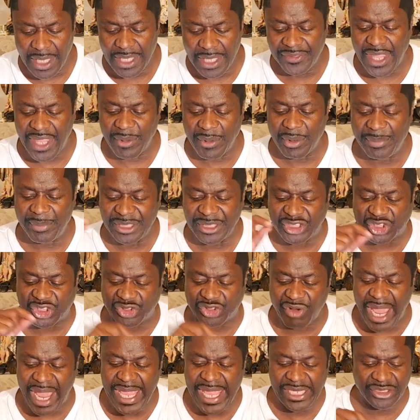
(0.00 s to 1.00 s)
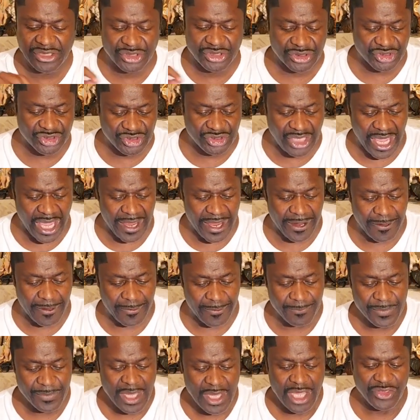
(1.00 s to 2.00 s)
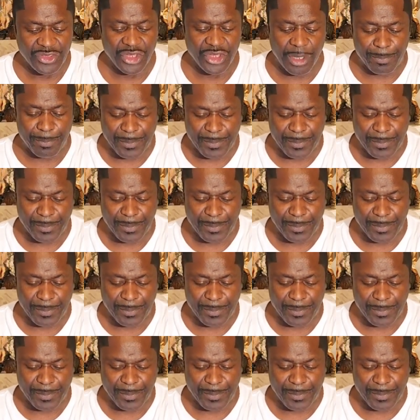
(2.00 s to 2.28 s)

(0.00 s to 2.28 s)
They will be strangers there. The